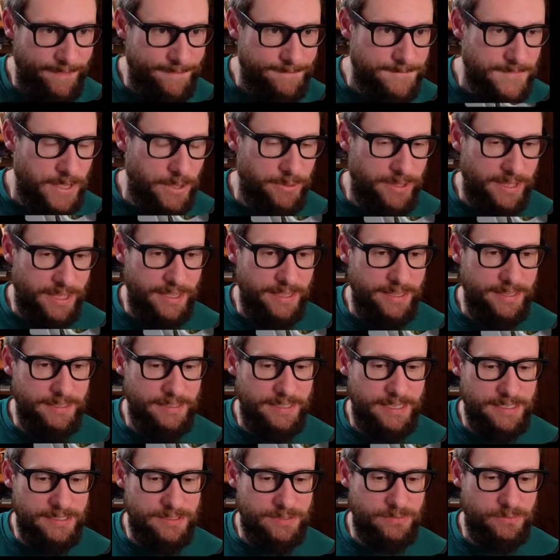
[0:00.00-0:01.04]
Okay,
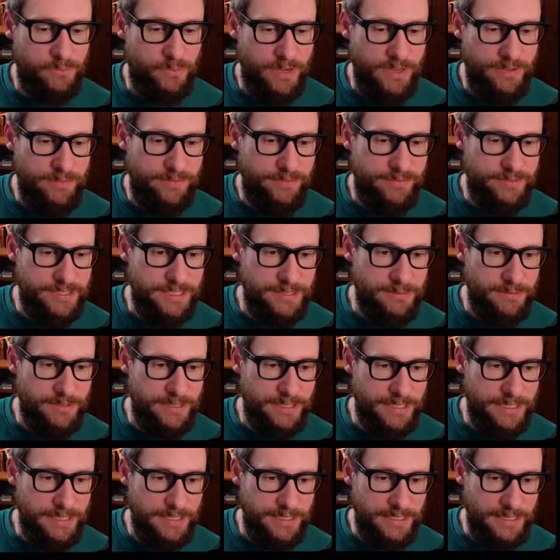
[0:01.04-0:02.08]
let's wait to see what
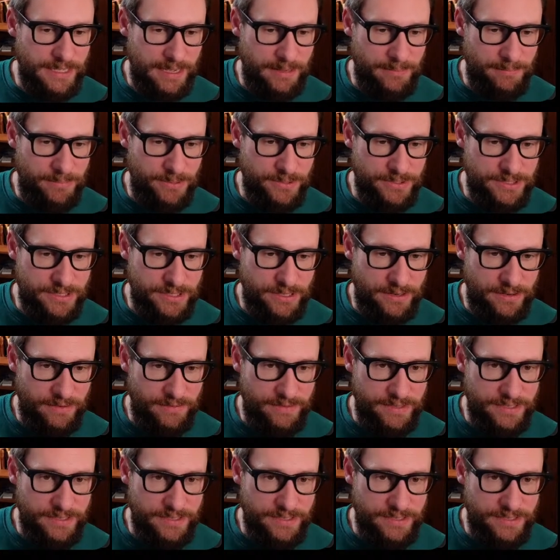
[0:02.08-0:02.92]
the outputs are of these